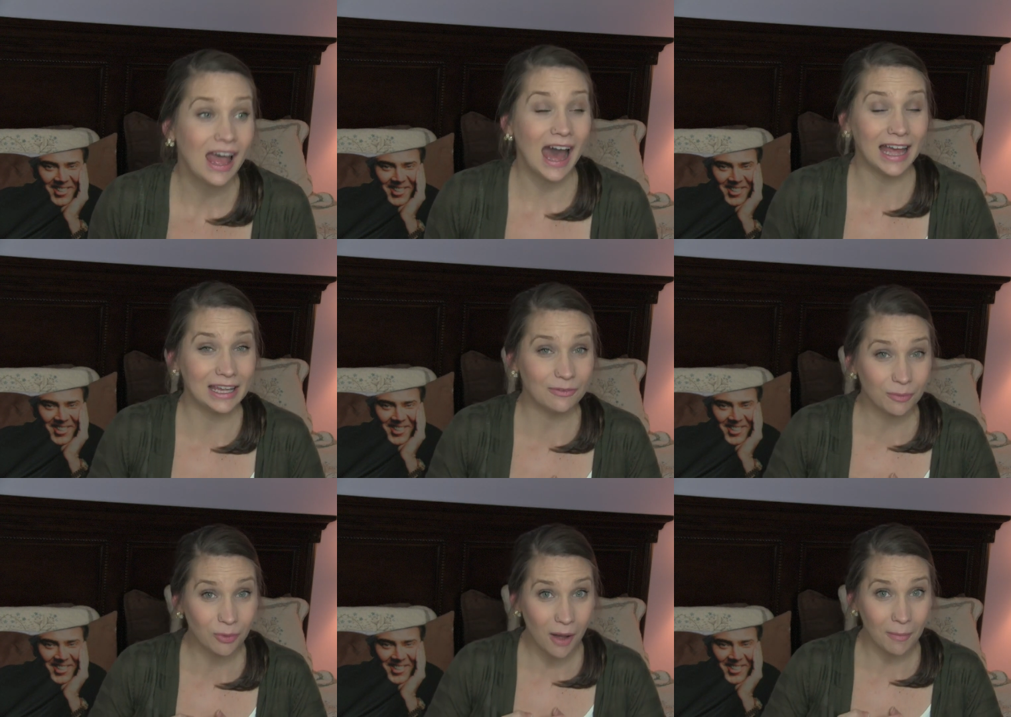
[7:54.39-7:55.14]
Speaker 1: I
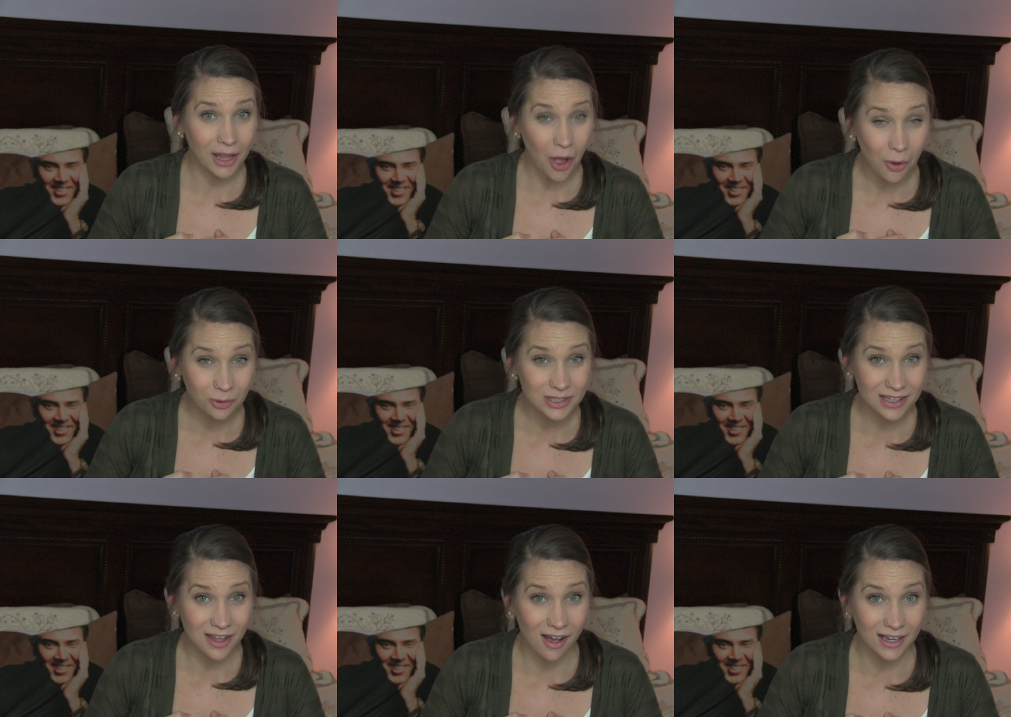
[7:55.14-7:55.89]
even brought my own to
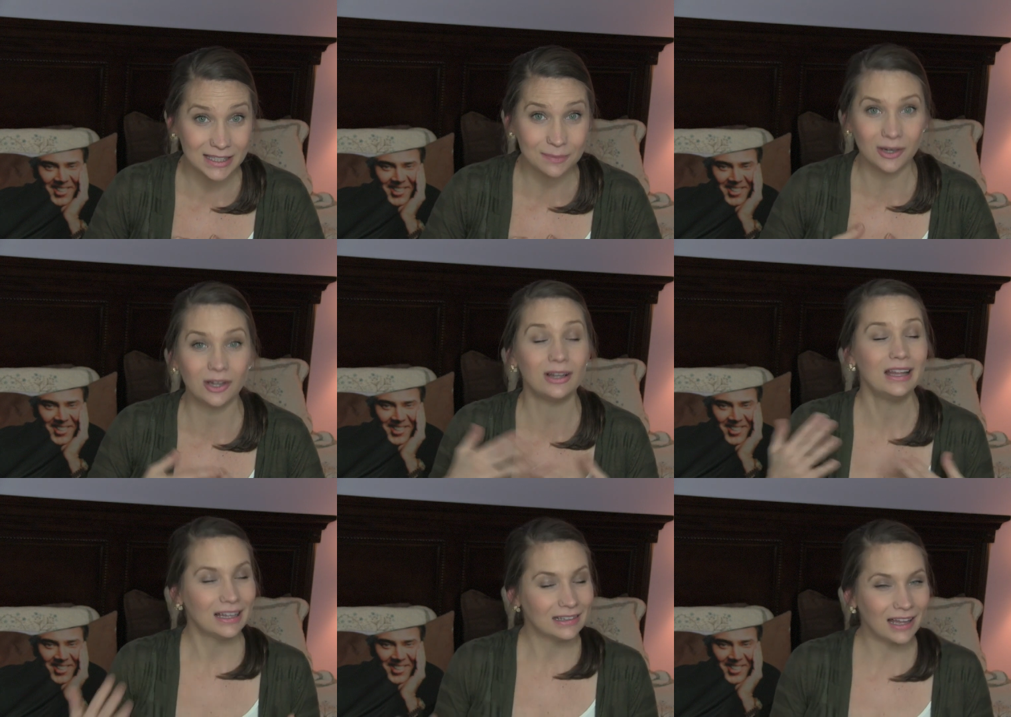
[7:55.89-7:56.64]
the hospital.
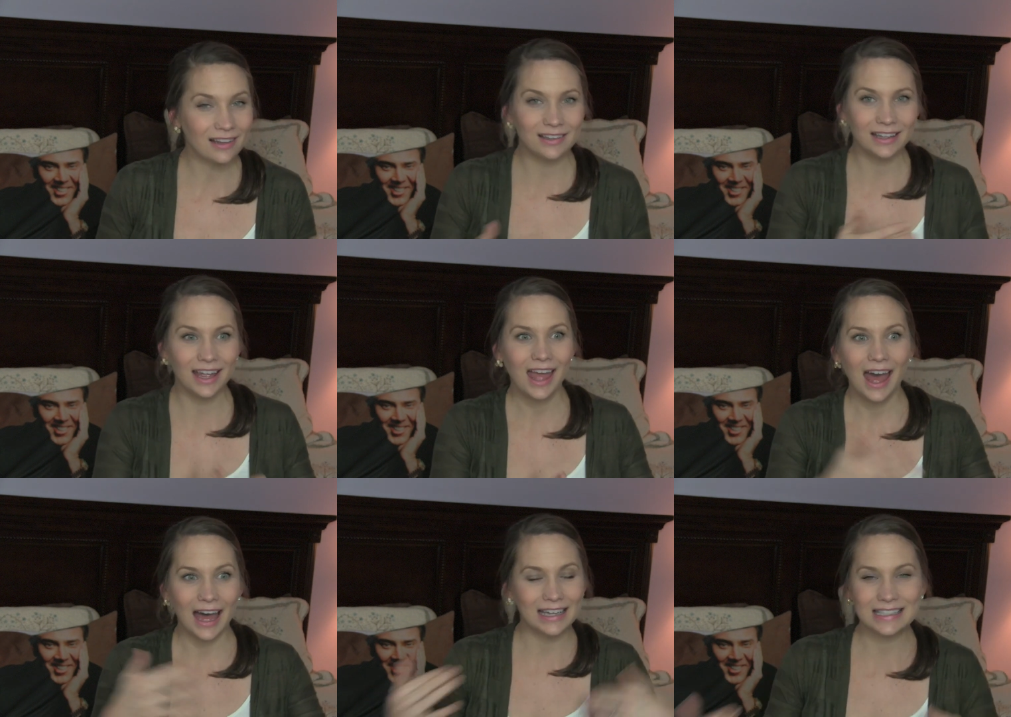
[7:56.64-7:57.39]
Luckily,
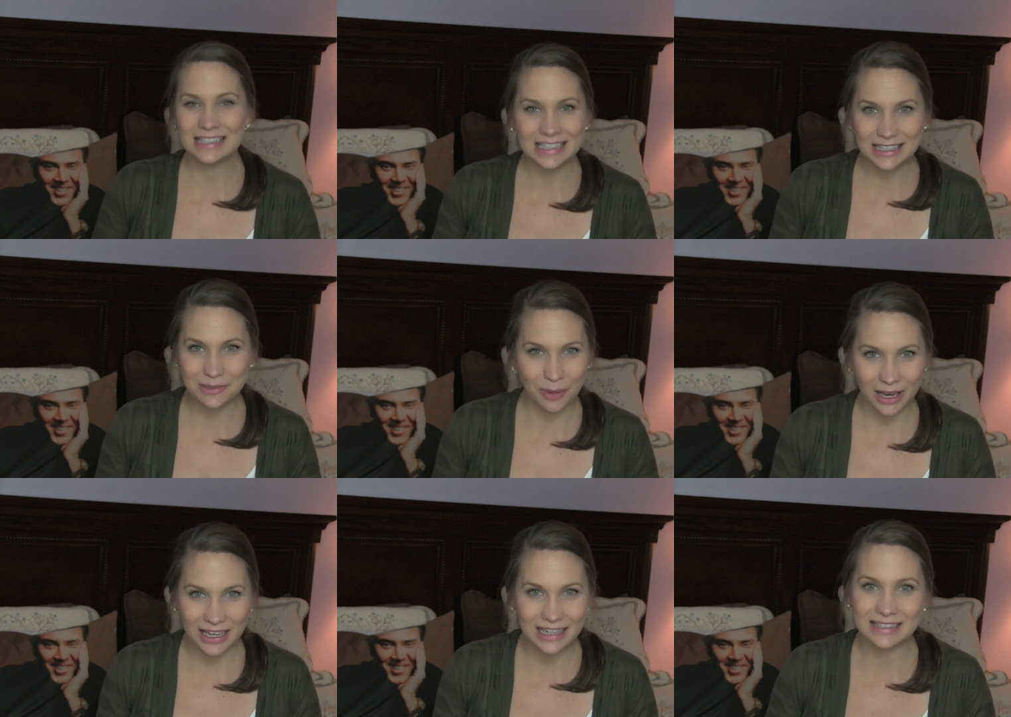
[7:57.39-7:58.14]
I didn't need to
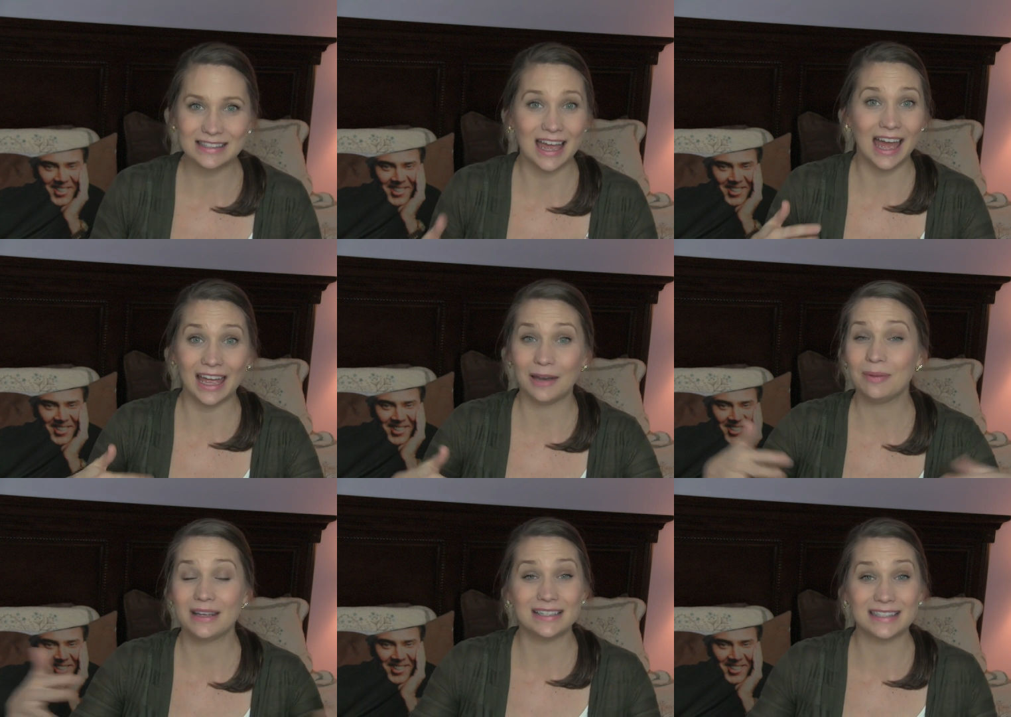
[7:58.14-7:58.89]
bring it inside
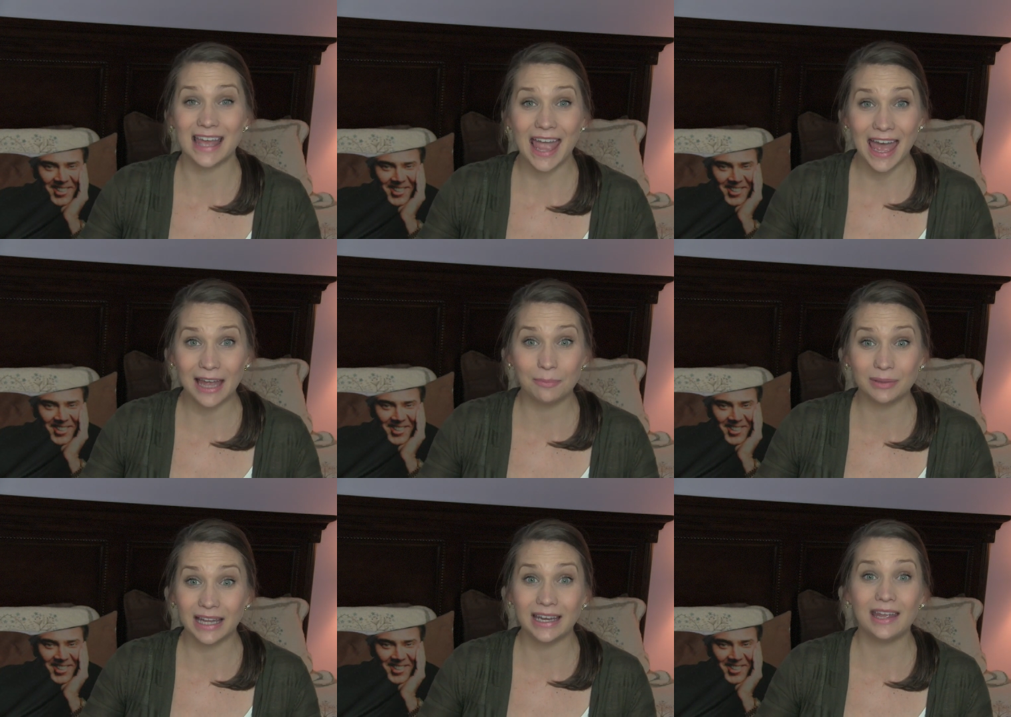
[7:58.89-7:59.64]
because they had
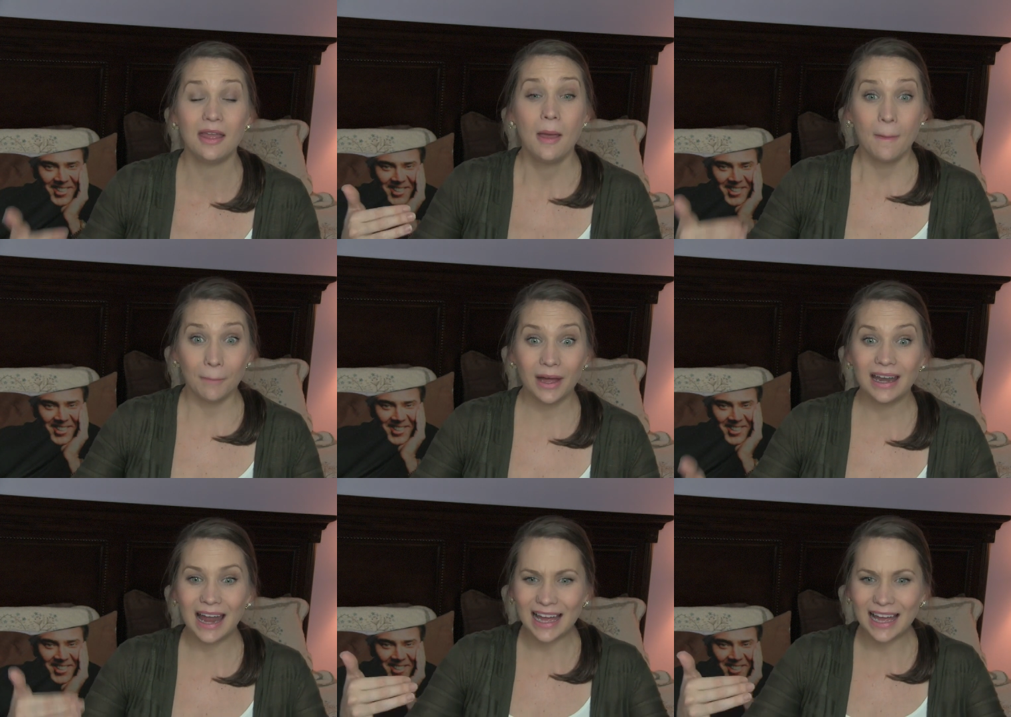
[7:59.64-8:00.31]
plenty, but